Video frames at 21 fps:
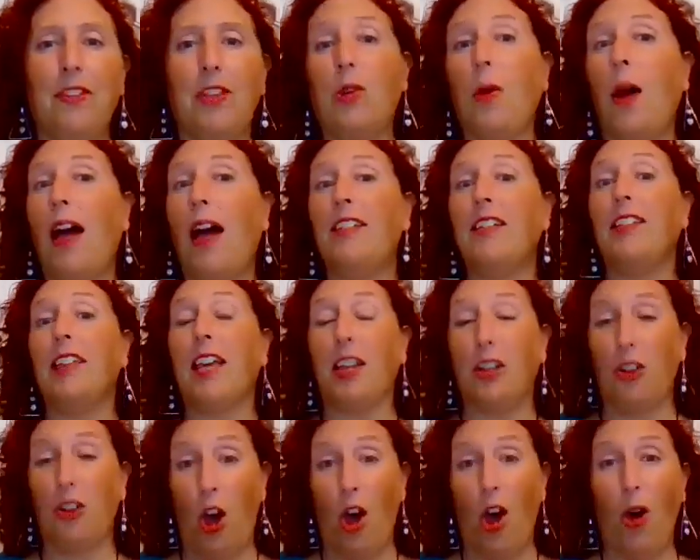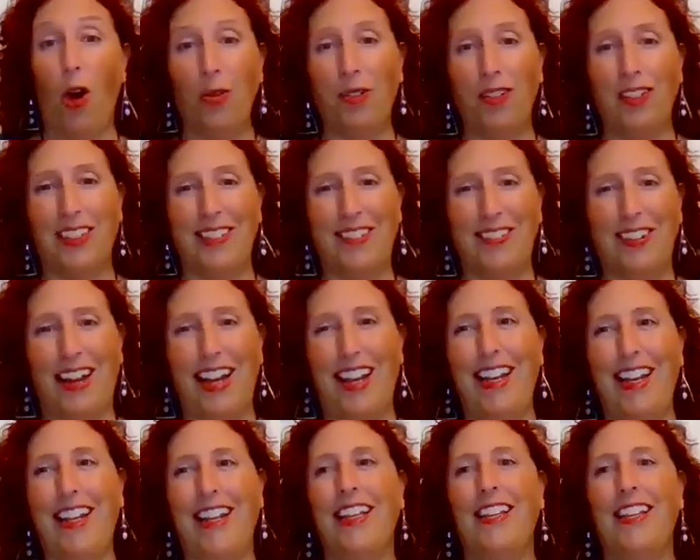So I had to say no,
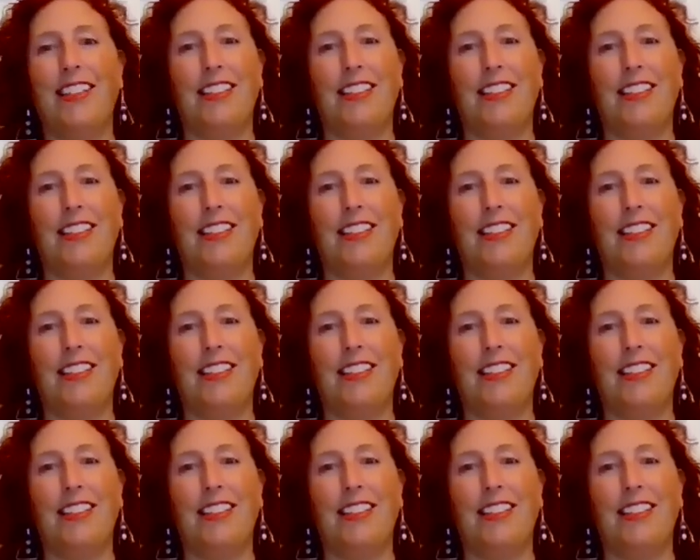right,